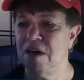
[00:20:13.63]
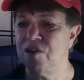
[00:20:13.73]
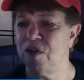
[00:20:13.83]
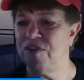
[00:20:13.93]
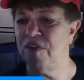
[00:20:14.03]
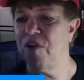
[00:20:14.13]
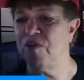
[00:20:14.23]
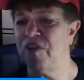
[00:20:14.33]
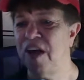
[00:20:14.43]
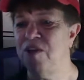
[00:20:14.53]
Tracy, are you
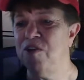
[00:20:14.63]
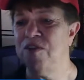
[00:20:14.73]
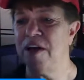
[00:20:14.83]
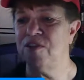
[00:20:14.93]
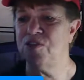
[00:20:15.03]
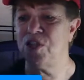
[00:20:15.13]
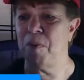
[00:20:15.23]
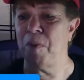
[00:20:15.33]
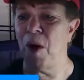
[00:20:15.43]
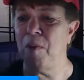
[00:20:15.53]
saying you'd like to
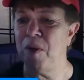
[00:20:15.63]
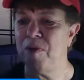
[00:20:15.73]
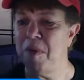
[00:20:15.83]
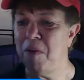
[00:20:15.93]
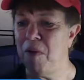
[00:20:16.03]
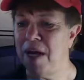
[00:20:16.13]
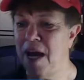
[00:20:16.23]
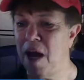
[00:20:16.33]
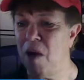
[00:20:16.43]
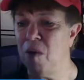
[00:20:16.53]
jump on with me right
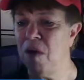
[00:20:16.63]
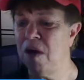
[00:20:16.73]
now?